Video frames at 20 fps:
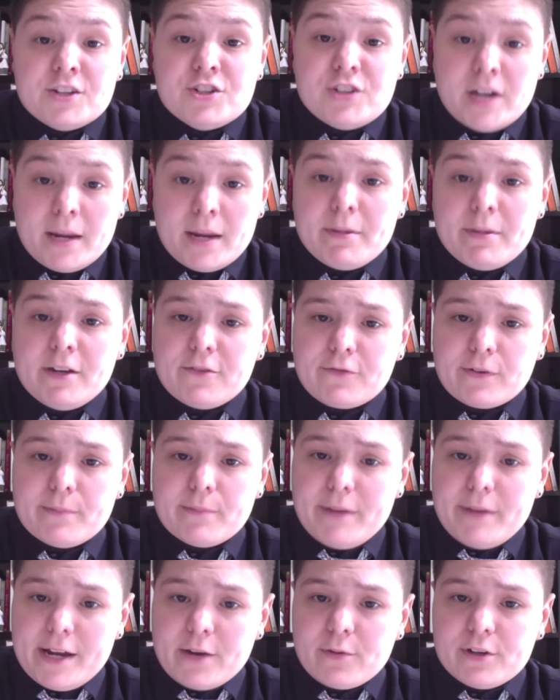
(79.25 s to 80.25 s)
Jamie
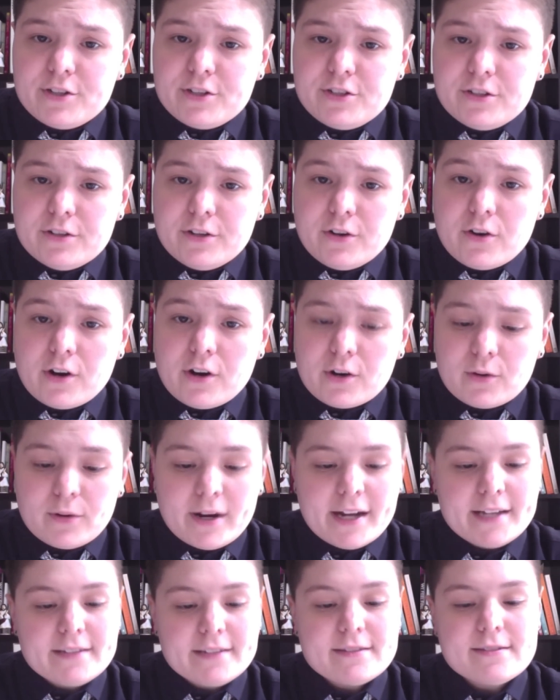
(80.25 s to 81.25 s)
from Bay Ridge, New York
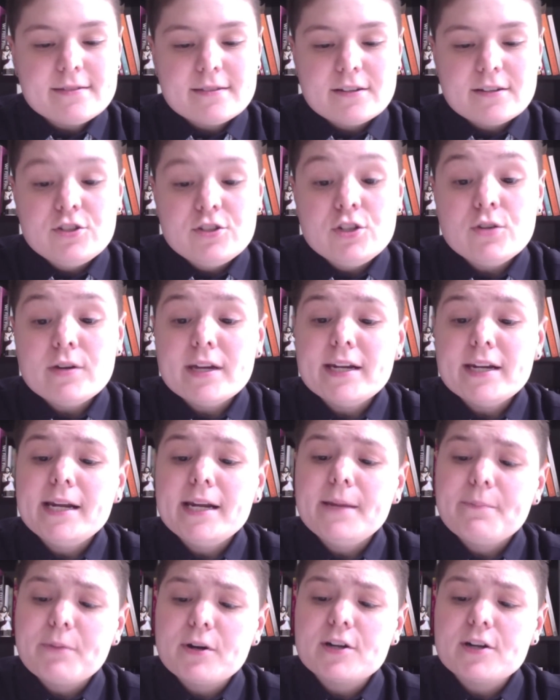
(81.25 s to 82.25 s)
writes Do you get
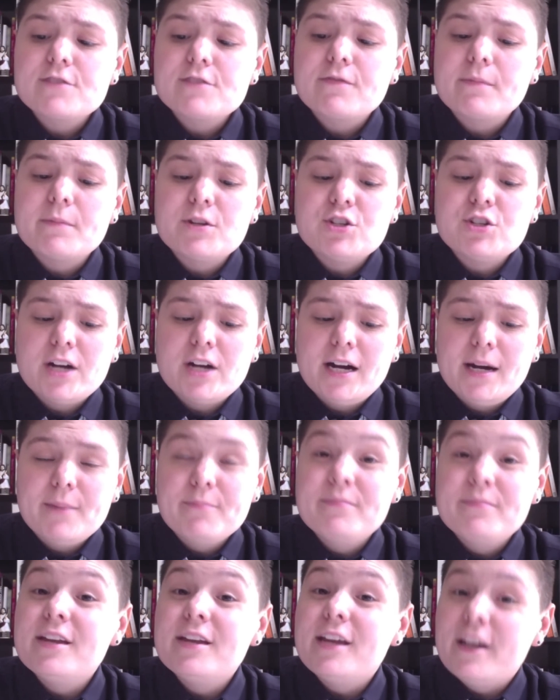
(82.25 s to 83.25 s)
any perks from the
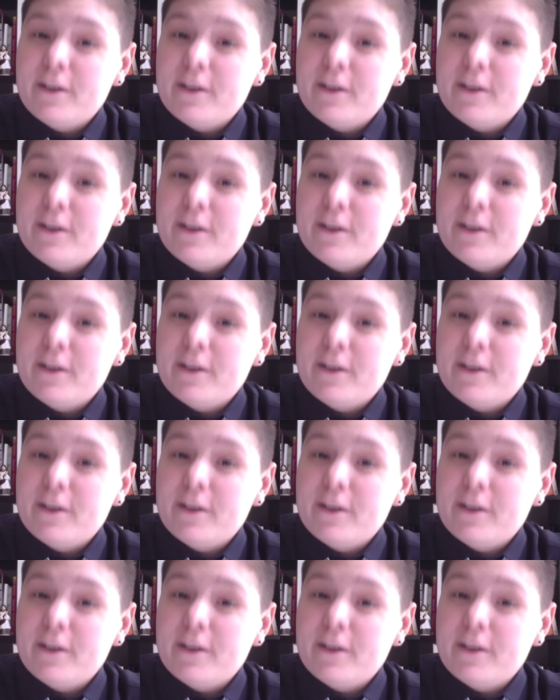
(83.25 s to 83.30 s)
job?